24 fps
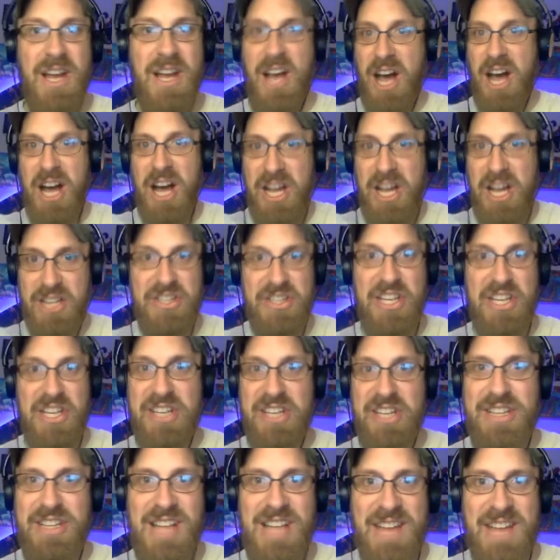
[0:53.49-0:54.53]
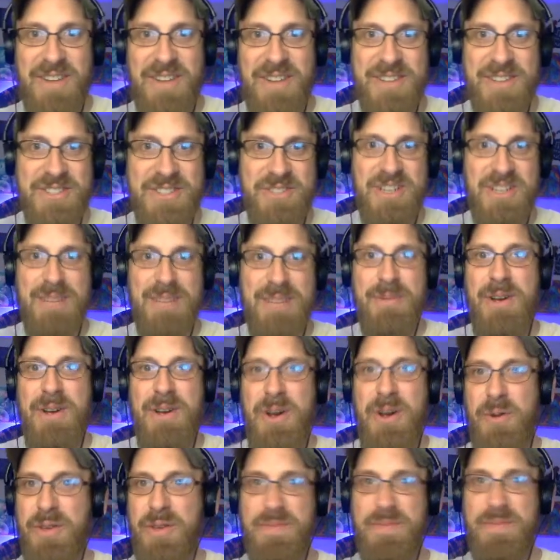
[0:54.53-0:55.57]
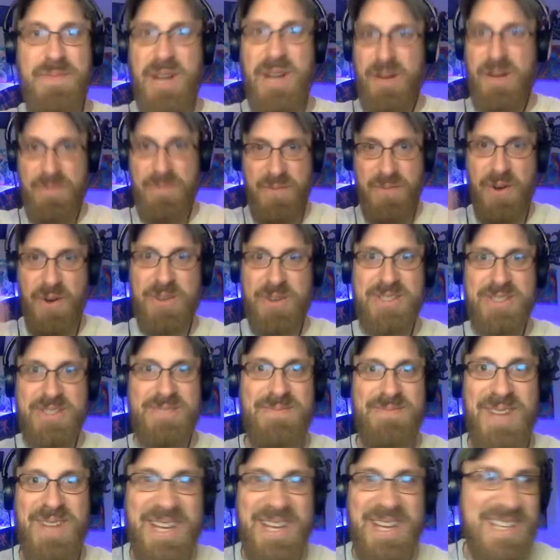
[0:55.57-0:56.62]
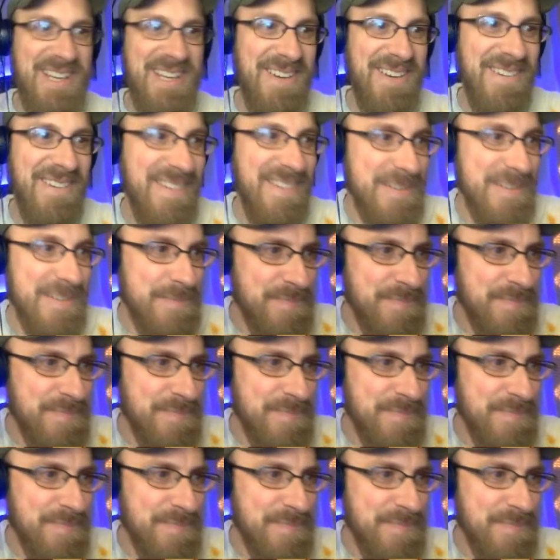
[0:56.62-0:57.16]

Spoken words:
D&D live on stream with, folks like you.